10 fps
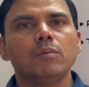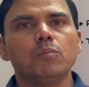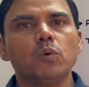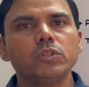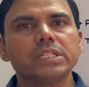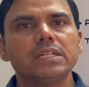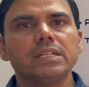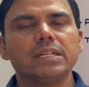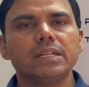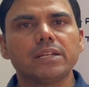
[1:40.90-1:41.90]

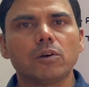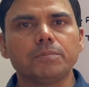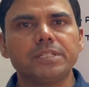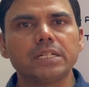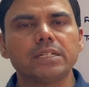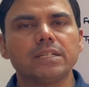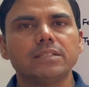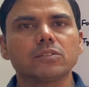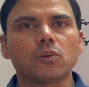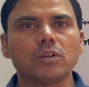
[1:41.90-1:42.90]
Motion in an object
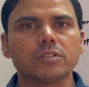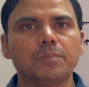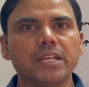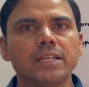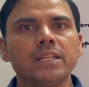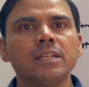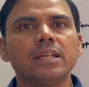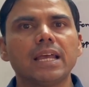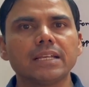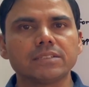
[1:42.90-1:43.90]
is caused by an
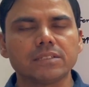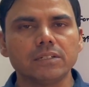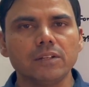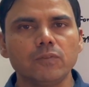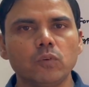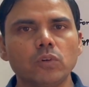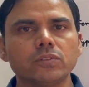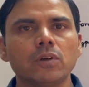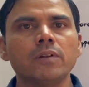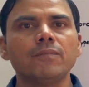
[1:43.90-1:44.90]
external
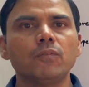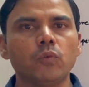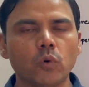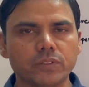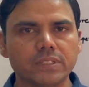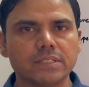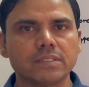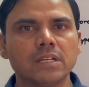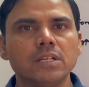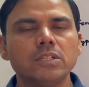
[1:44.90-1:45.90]
force or forces.
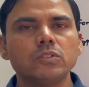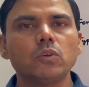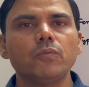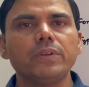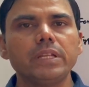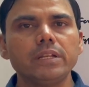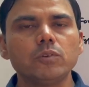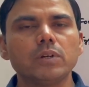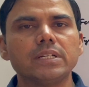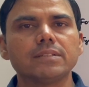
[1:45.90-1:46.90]
So we need
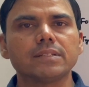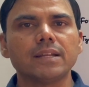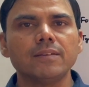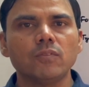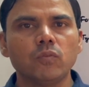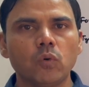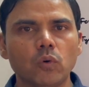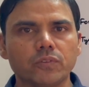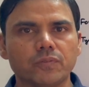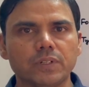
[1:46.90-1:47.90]
to understand
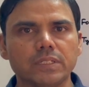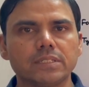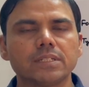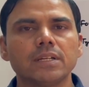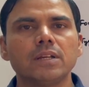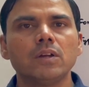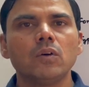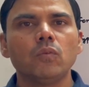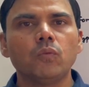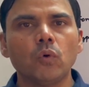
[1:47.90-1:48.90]
force first.
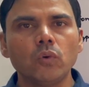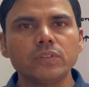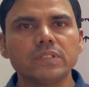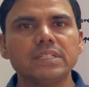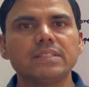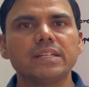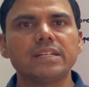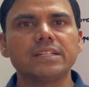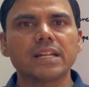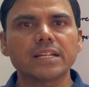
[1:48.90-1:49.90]
Force is an
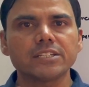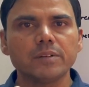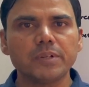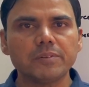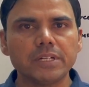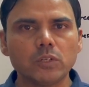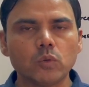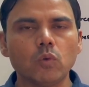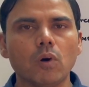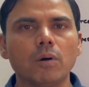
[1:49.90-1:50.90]
interaction between
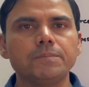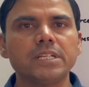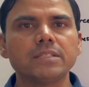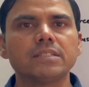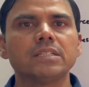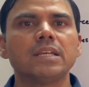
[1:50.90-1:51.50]
two objects